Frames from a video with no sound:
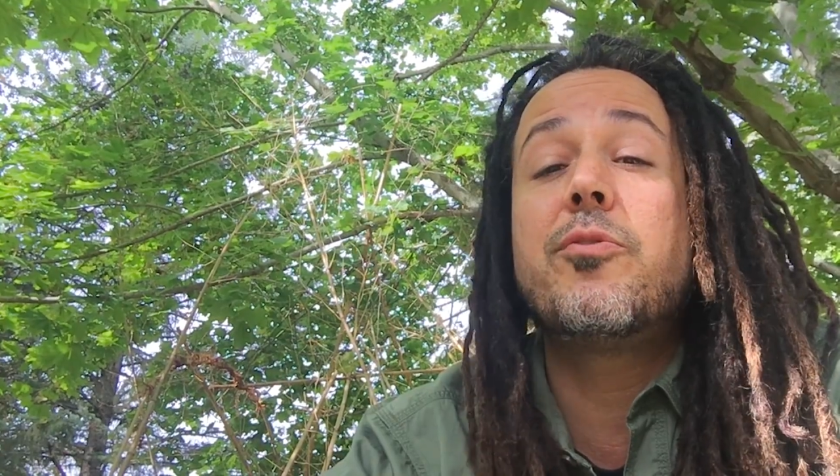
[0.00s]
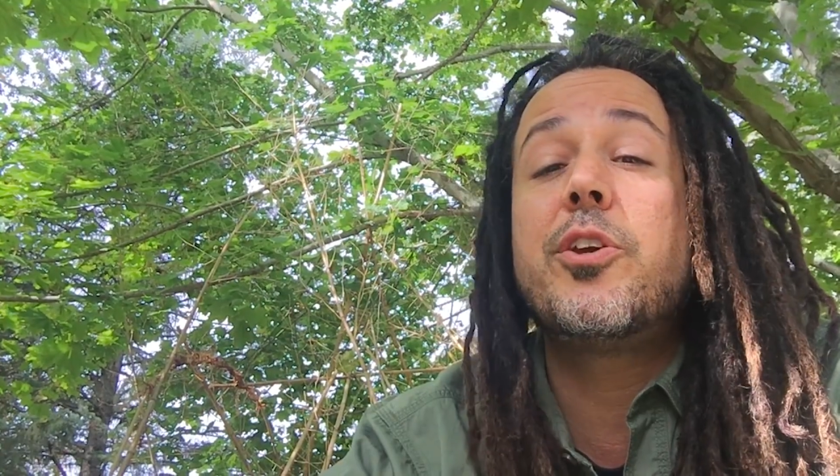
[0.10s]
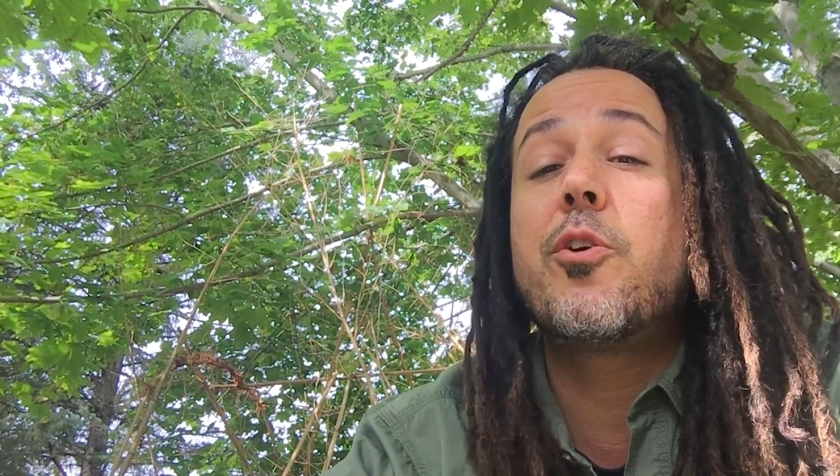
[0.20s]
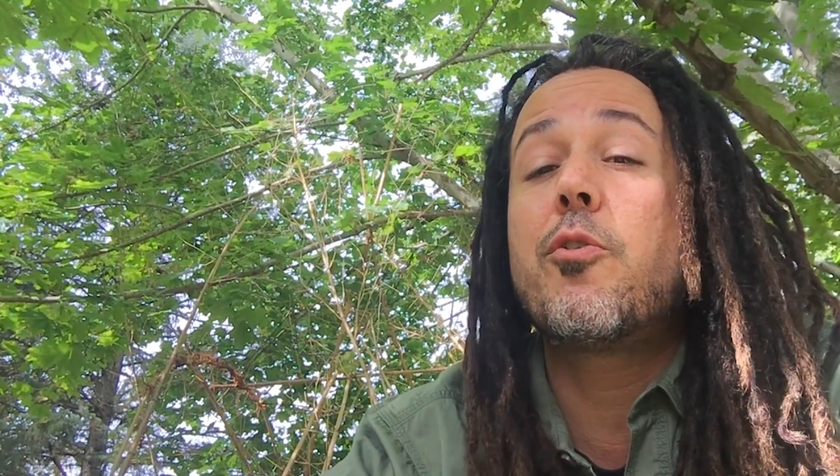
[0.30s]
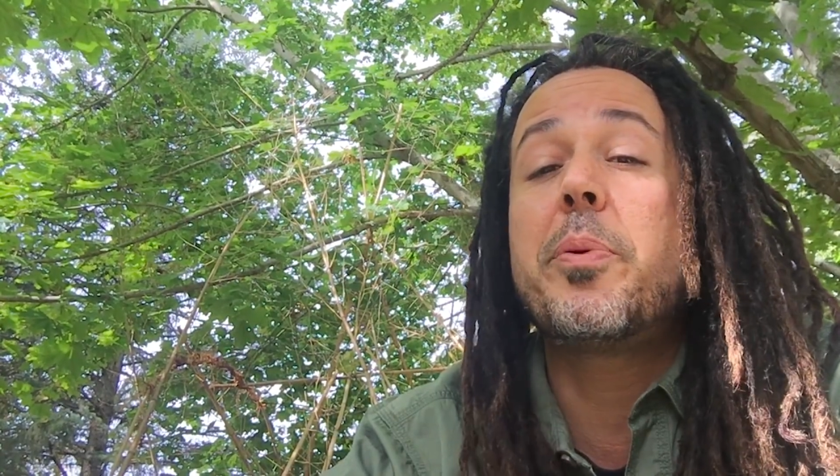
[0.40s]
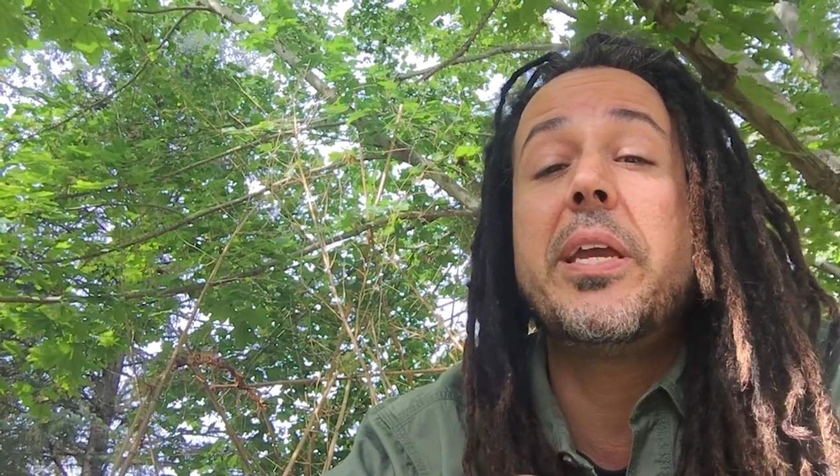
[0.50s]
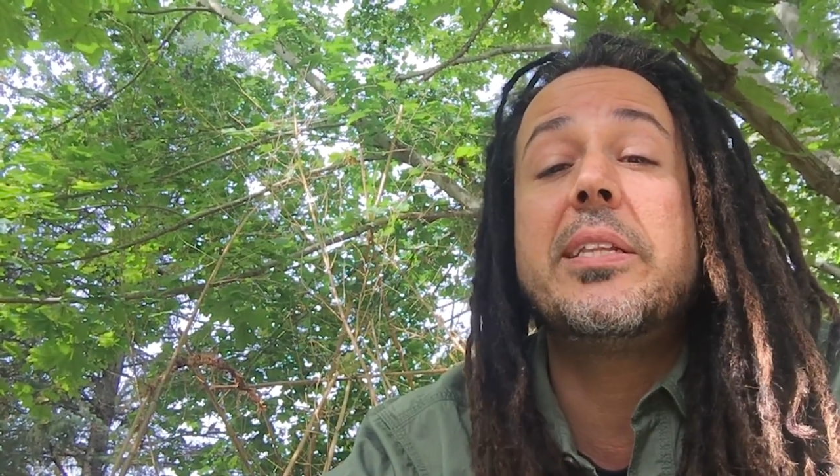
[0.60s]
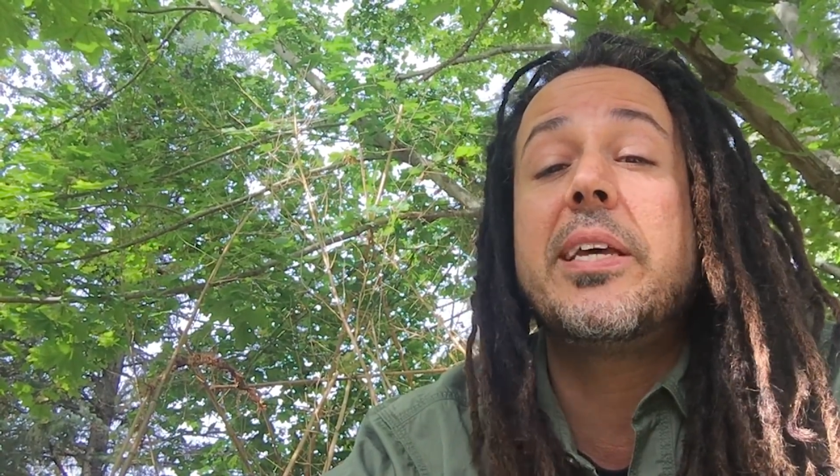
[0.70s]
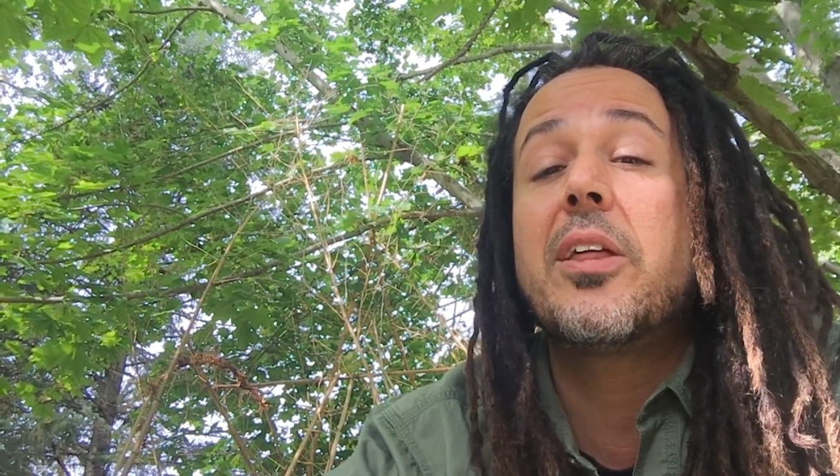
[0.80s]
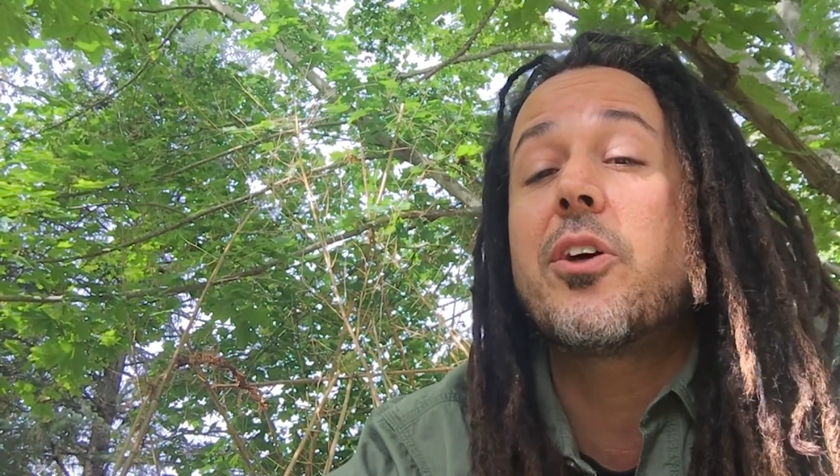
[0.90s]
of a
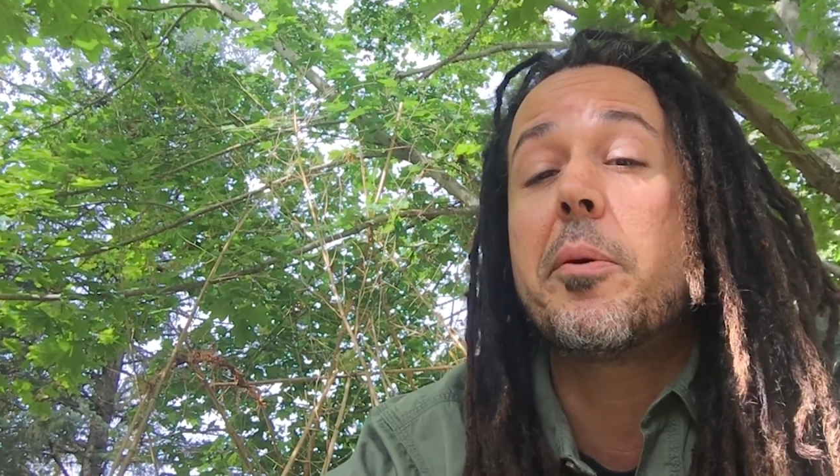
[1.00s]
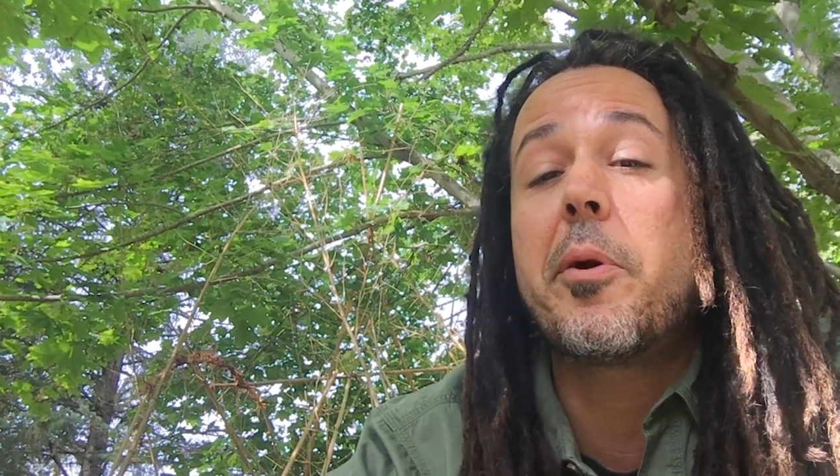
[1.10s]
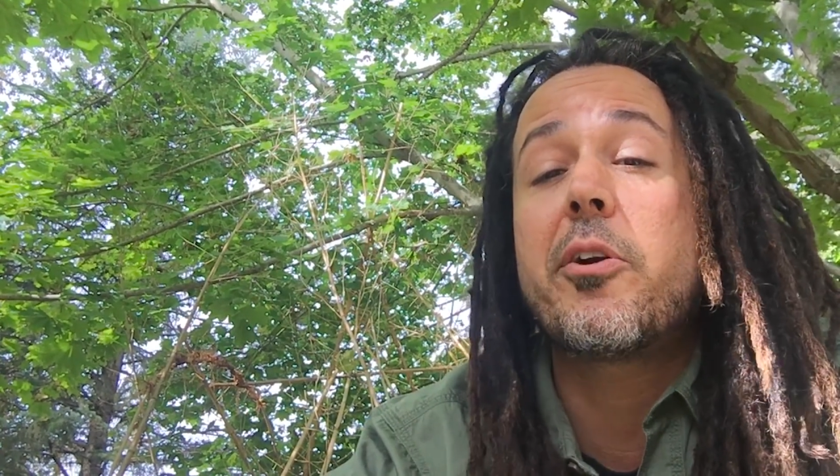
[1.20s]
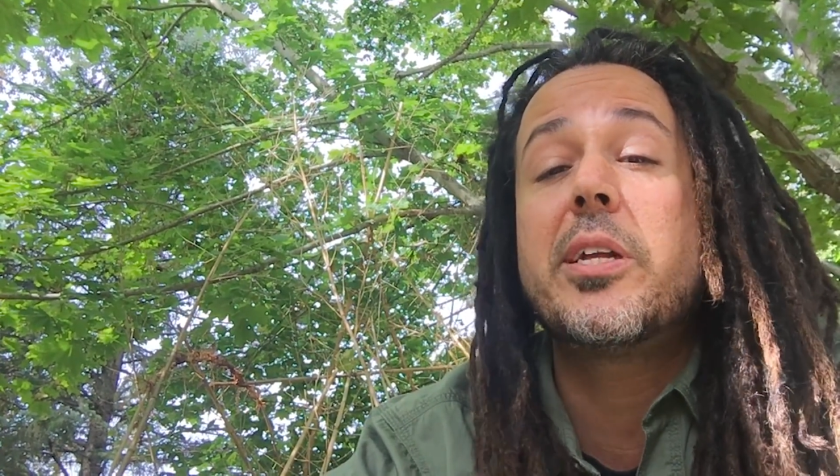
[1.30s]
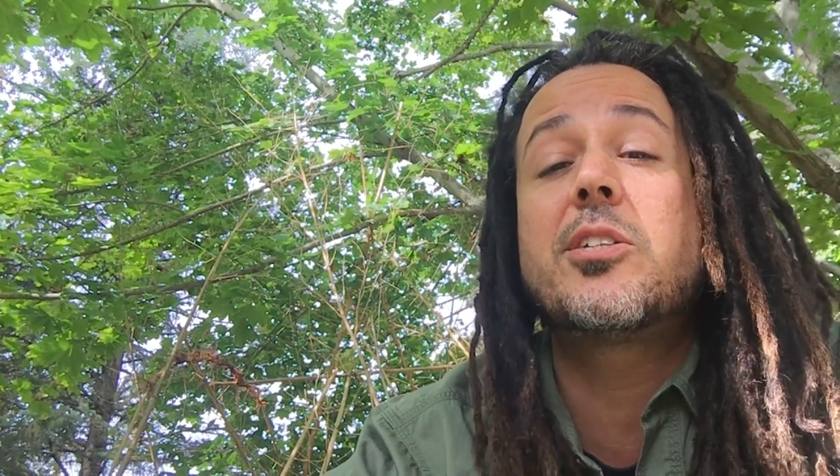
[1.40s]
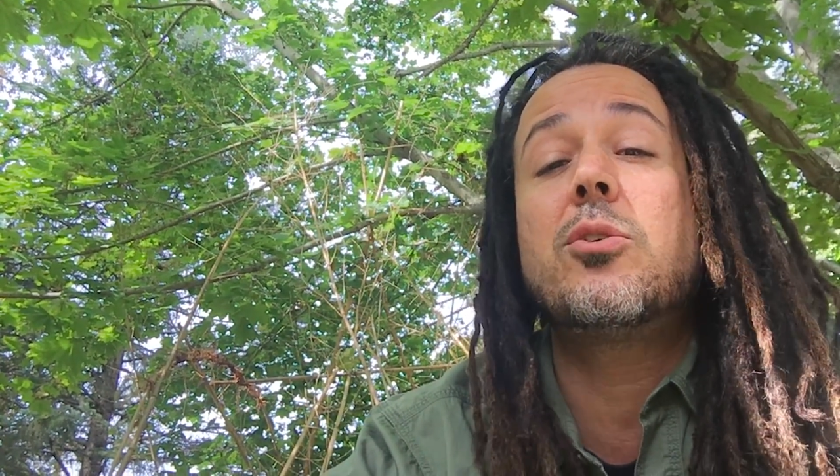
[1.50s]
European death on American